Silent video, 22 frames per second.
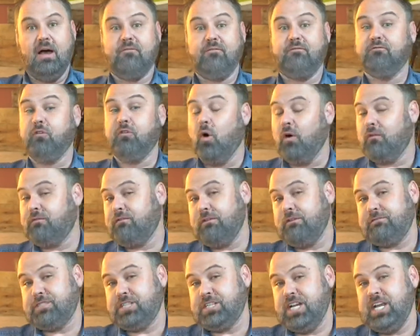
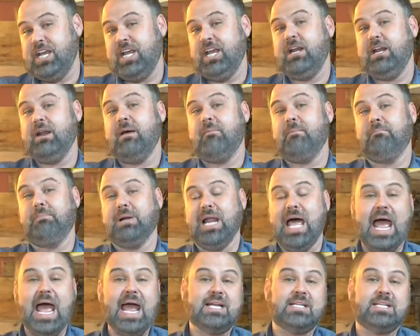415
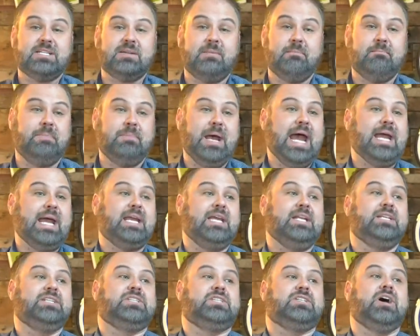blacks back
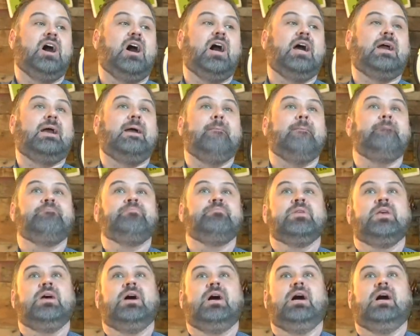in stock.
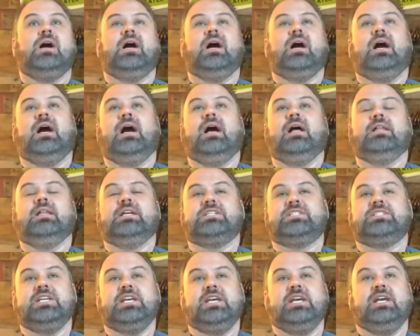Let's
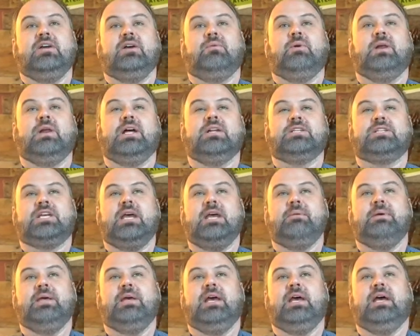see here. What else
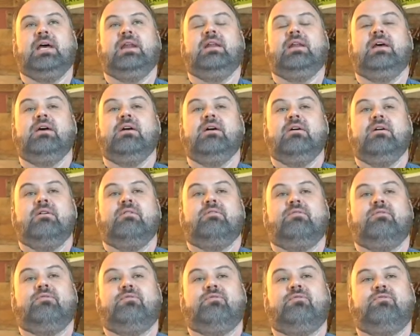came in?
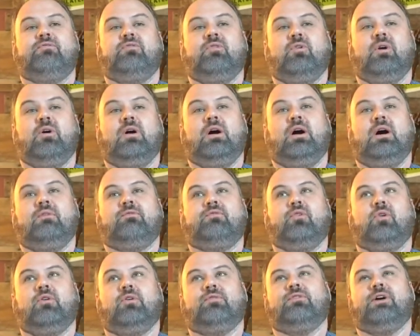
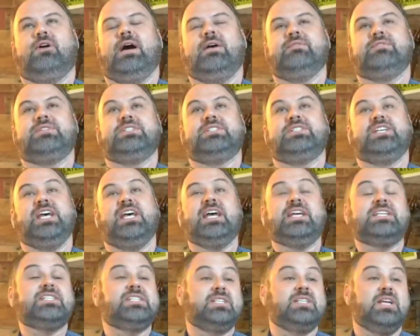4, 5,
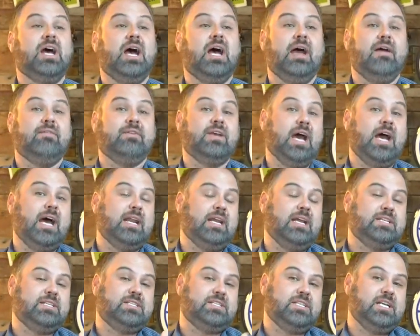6. I've got
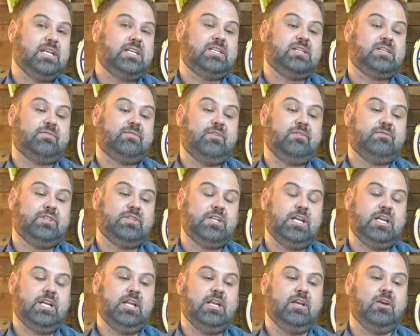a
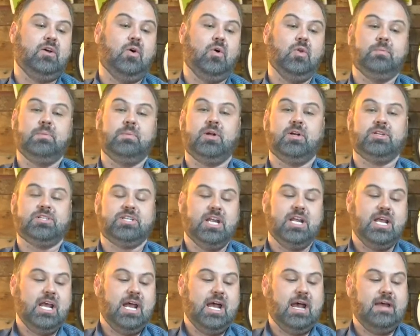615 in gold burst.
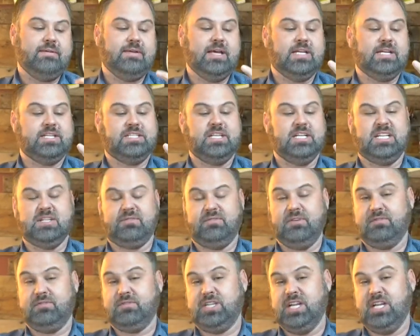I've got a
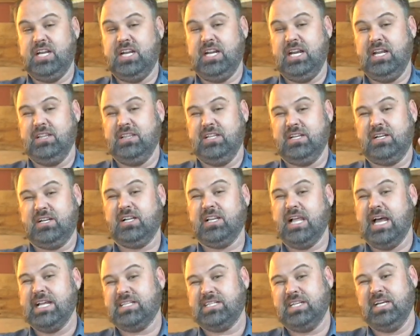615 in the
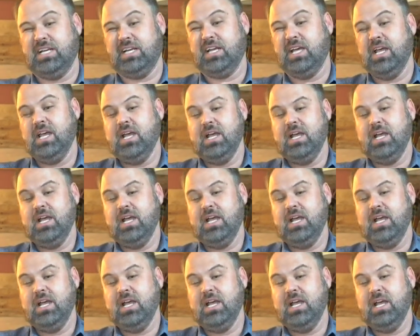classic